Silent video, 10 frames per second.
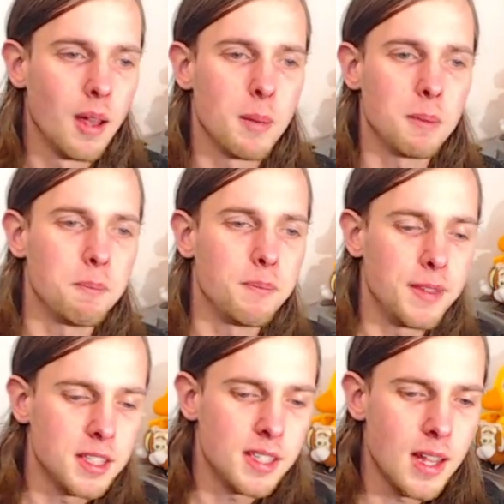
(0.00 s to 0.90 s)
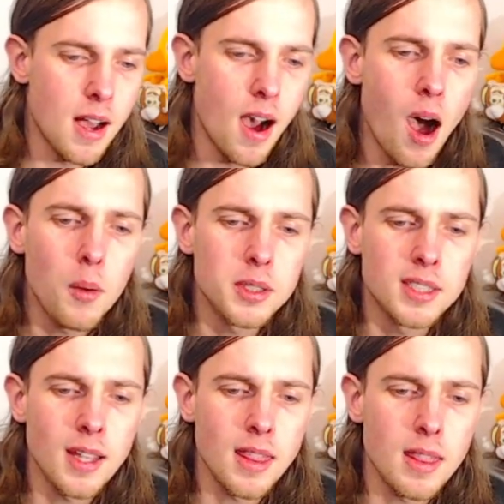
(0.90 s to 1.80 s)
But you see, I would
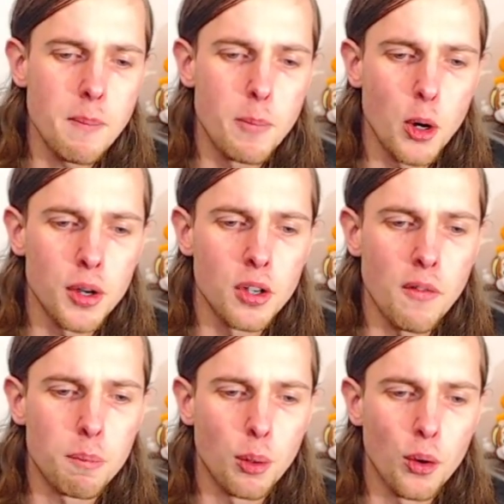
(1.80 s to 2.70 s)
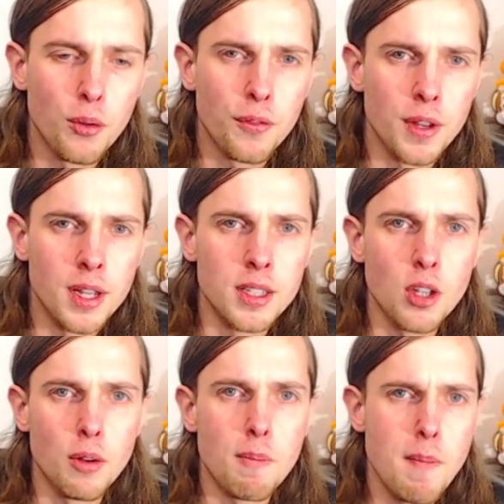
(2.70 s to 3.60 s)
say that the burden of proof is
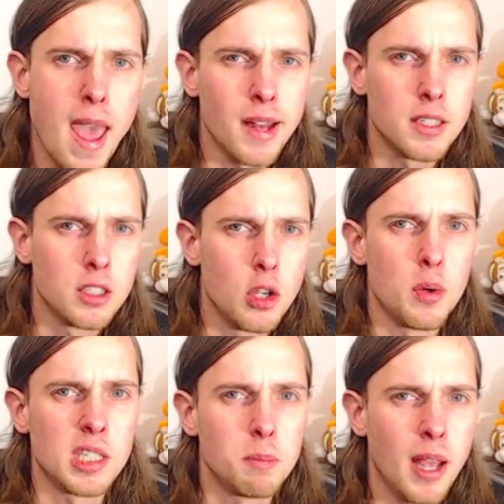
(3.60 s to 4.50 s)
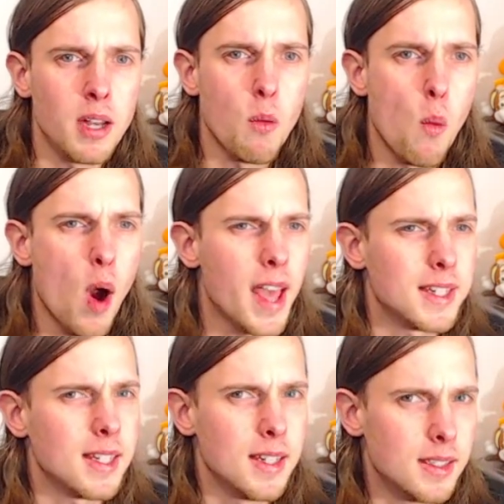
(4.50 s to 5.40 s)
on Matt to explain why
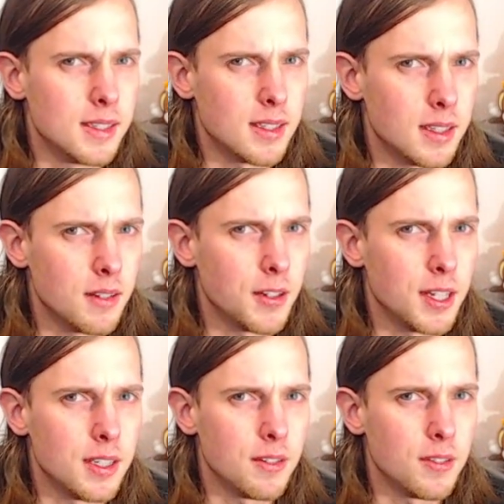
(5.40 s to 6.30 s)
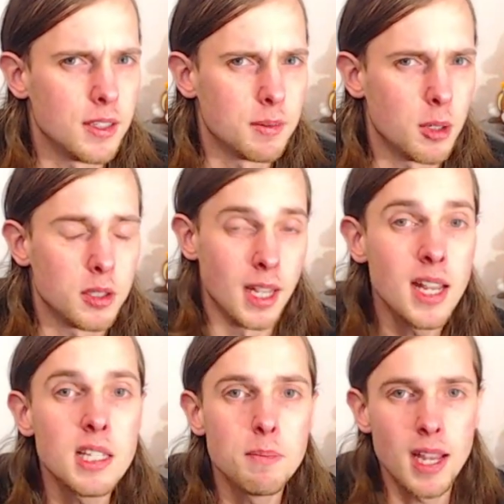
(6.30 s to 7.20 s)
it is a significant difference, because
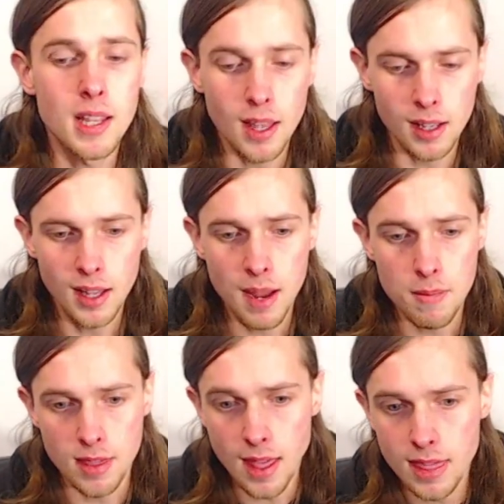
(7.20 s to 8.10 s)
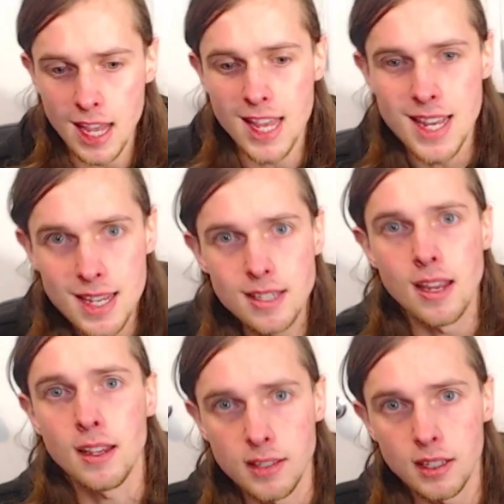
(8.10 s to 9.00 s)
he's making the claim that there is
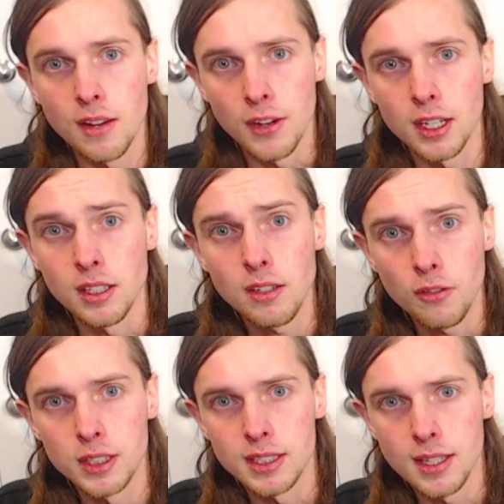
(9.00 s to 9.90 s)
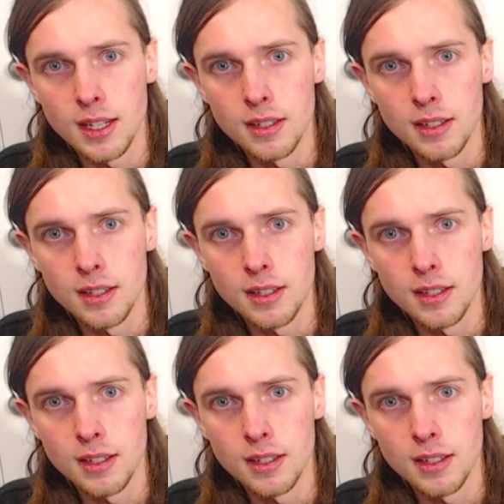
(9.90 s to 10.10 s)
a significant difference there.